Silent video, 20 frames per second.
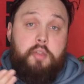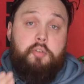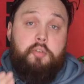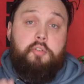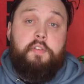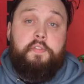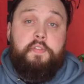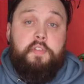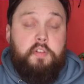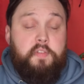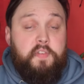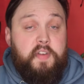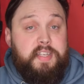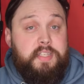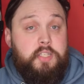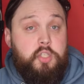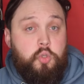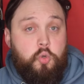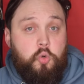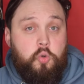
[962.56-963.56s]
through a full
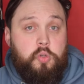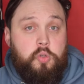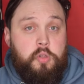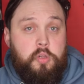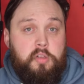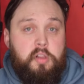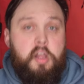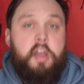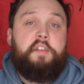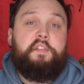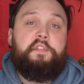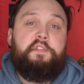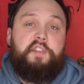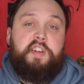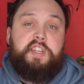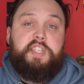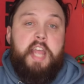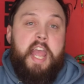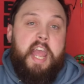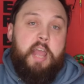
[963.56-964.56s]
face snorkel,
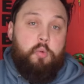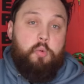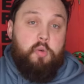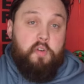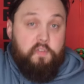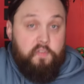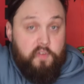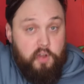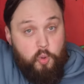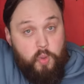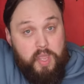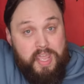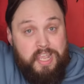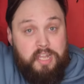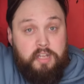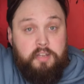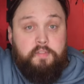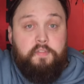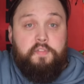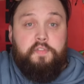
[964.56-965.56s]
fresh air will flow
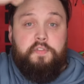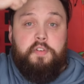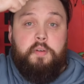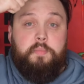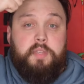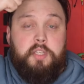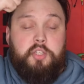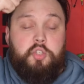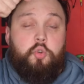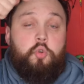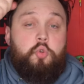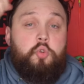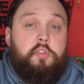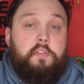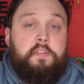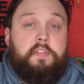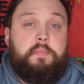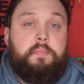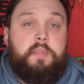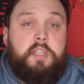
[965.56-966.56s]
in from the snorkel
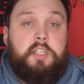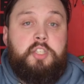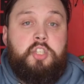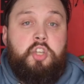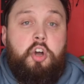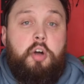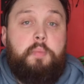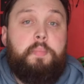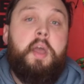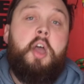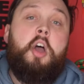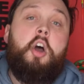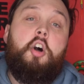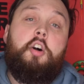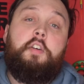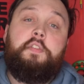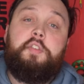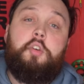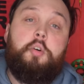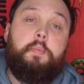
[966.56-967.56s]
from the top
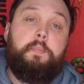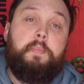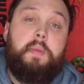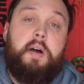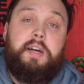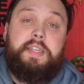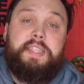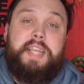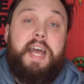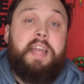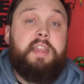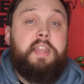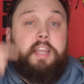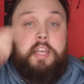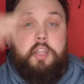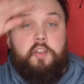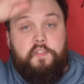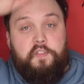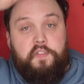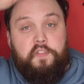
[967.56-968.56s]
of your mask, and then
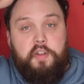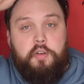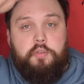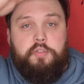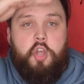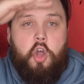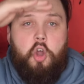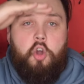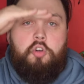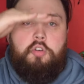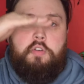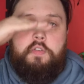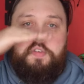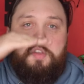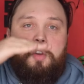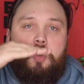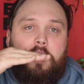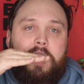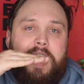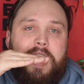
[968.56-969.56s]
it flows over
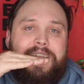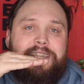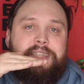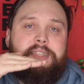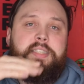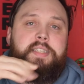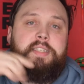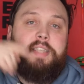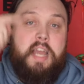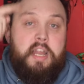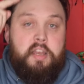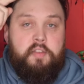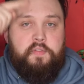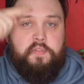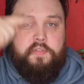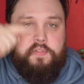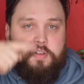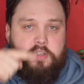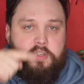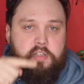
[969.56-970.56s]
your lenses and in
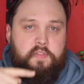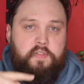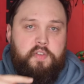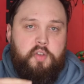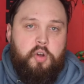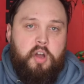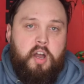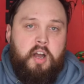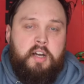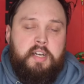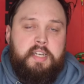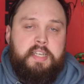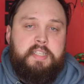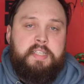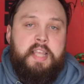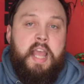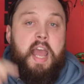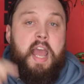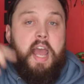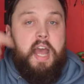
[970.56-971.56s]
front of your eyes,
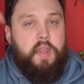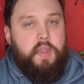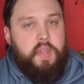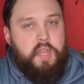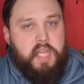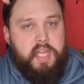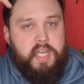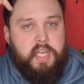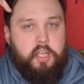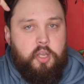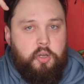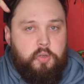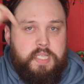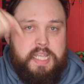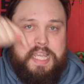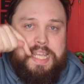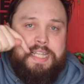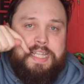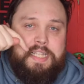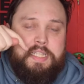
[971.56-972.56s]
and then it goes
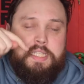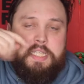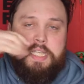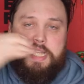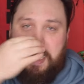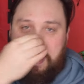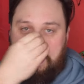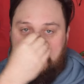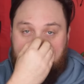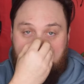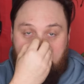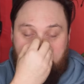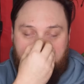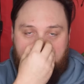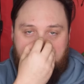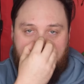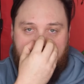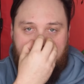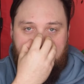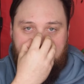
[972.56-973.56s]
into that
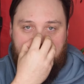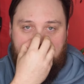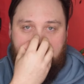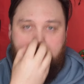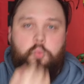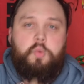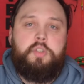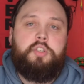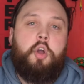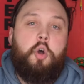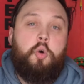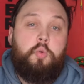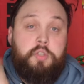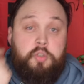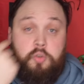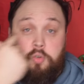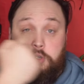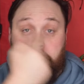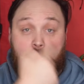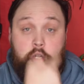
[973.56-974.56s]
separate section which holds
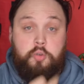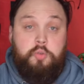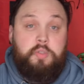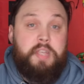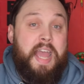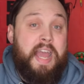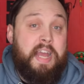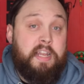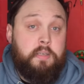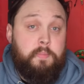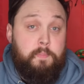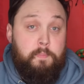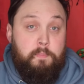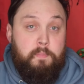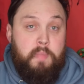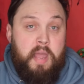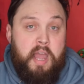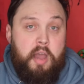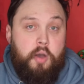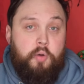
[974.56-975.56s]
your nose and
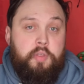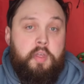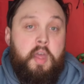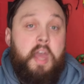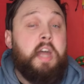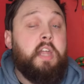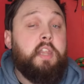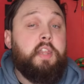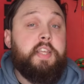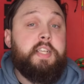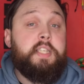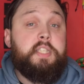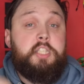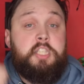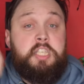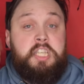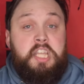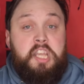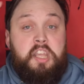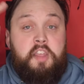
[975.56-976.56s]
mouth. This
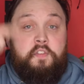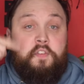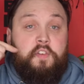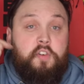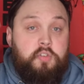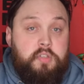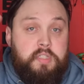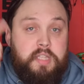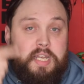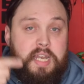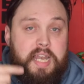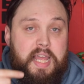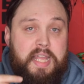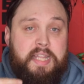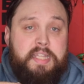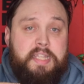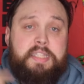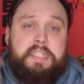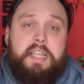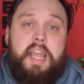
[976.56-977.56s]
defogs the
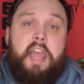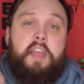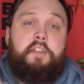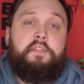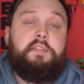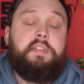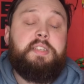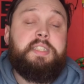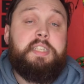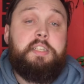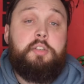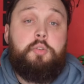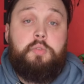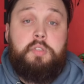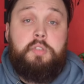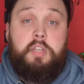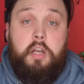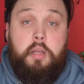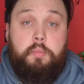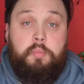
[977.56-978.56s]
lens every single
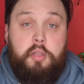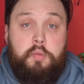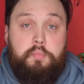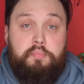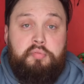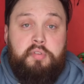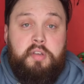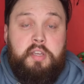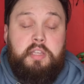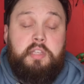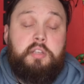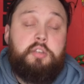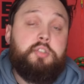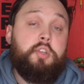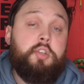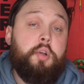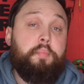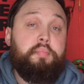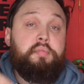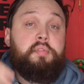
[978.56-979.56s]
time you breathe because
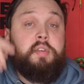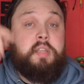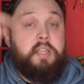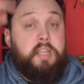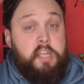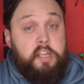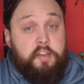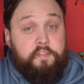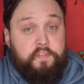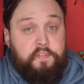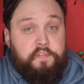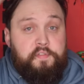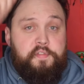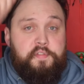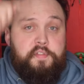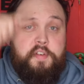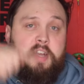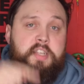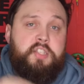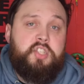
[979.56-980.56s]
you're breathing in
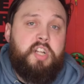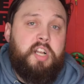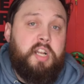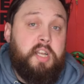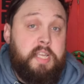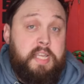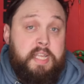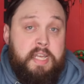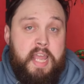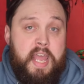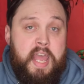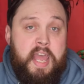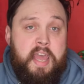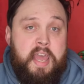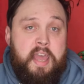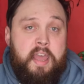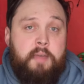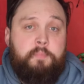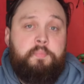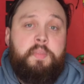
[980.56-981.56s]
fresh, clean
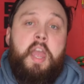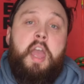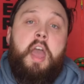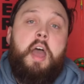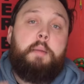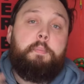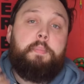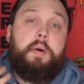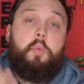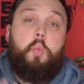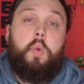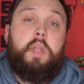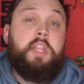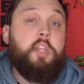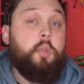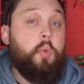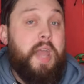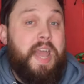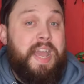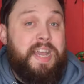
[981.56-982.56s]
air. But when
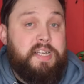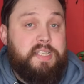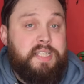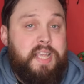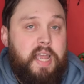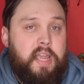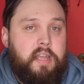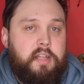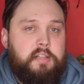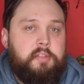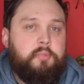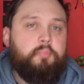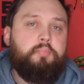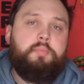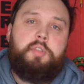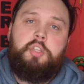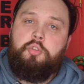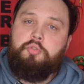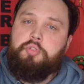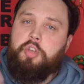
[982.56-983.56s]
you exhale,
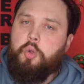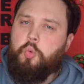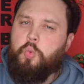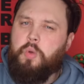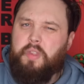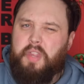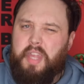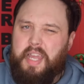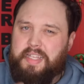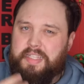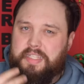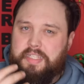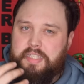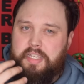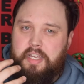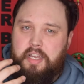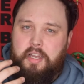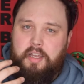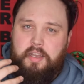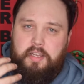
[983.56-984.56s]
you don't want that
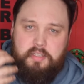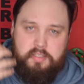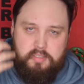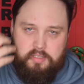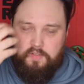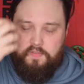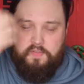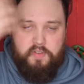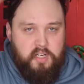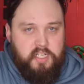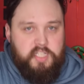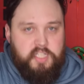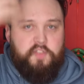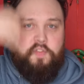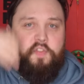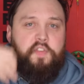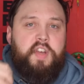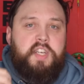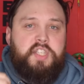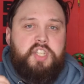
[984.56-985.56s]
sort of nice
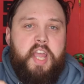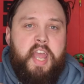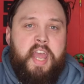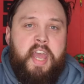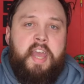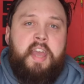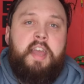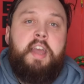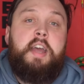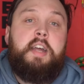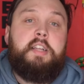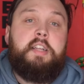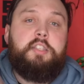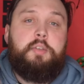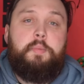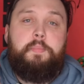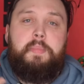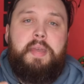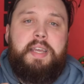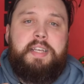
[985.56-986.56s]
fresh air to
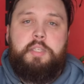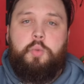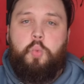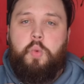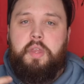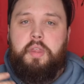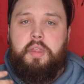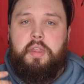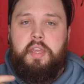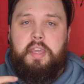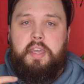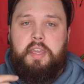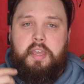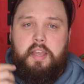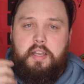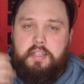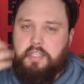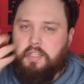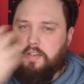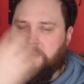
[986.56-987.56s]
mix with the
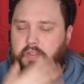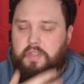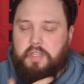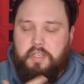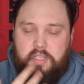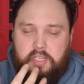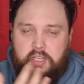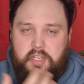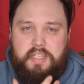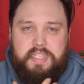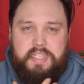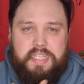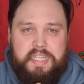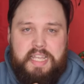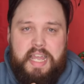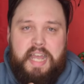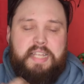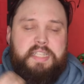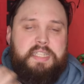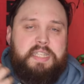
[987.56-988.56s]
sort of the dirty
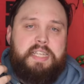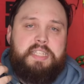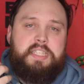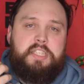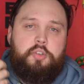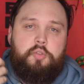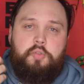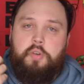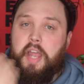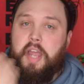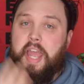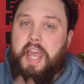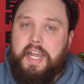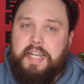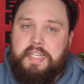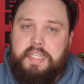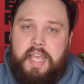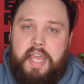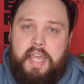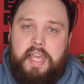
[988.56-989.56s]
gas that you're
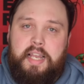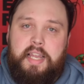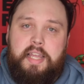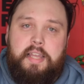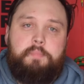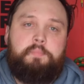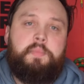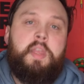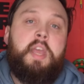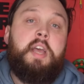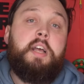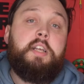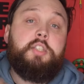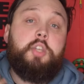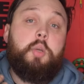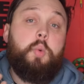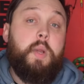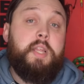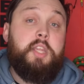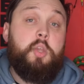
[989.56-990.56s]
exhaling.
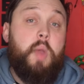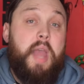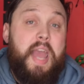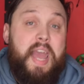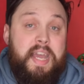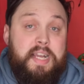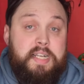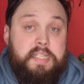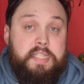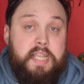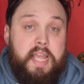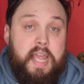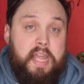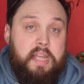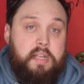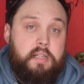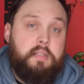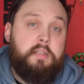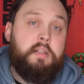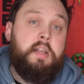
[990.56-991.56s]
So when you
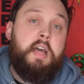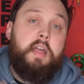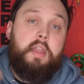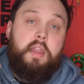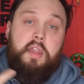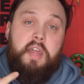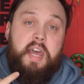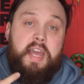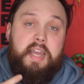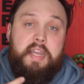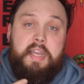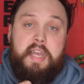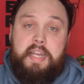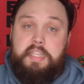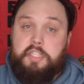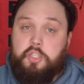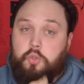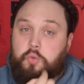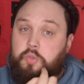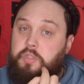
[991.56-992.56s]
exhale, that
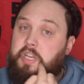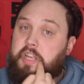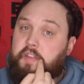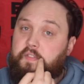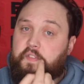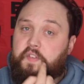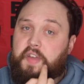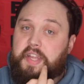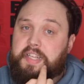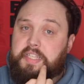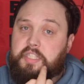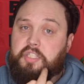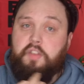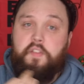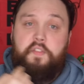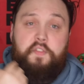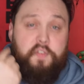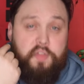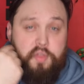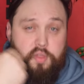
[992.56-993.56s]
gas usually vents
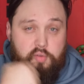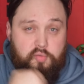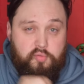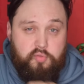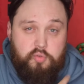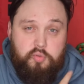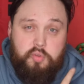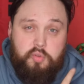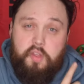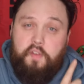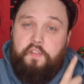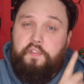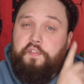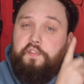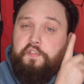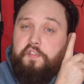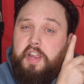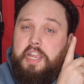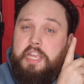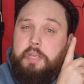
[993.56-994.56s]
through the
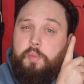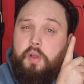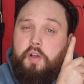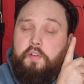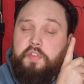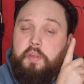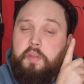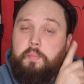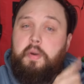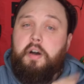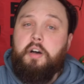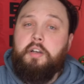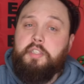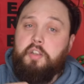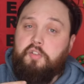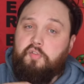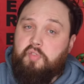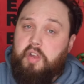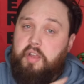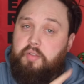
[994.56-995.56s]
frame of the mask
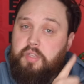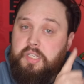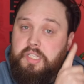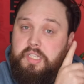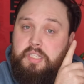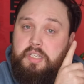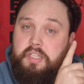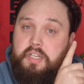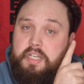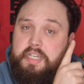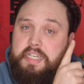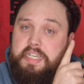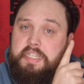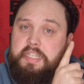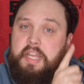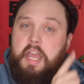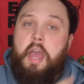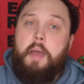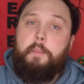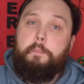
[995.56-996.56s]
around the side,
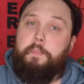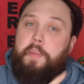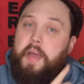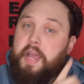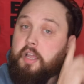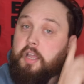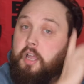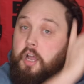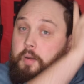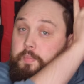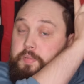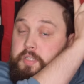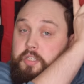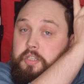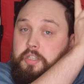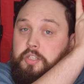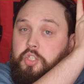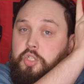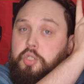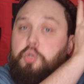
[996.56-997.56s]
back up to
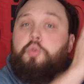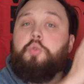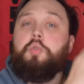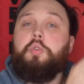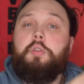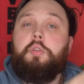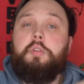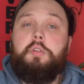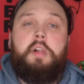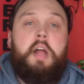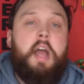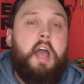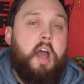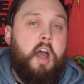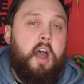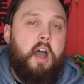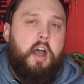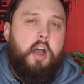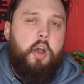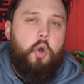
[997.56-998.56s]
the snorkel,
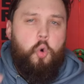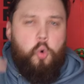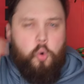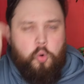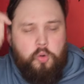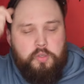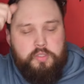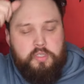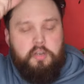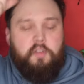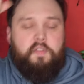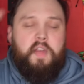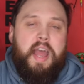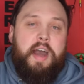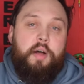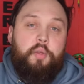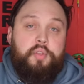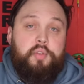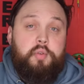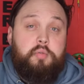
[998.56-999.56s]
or sort of
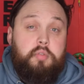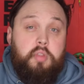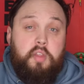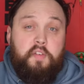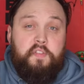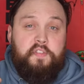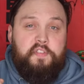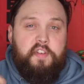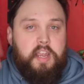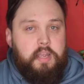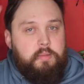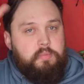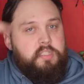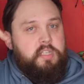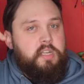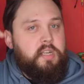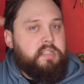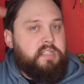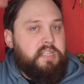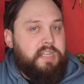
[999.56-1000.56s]
out through the frame
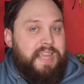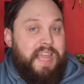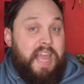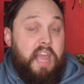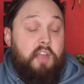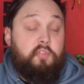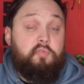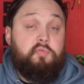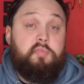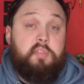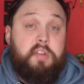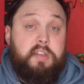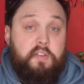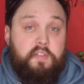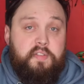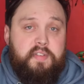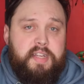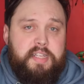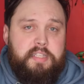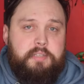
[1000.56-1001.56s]
just to get rid
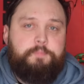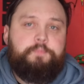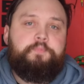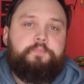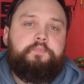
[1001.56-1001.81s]
of it.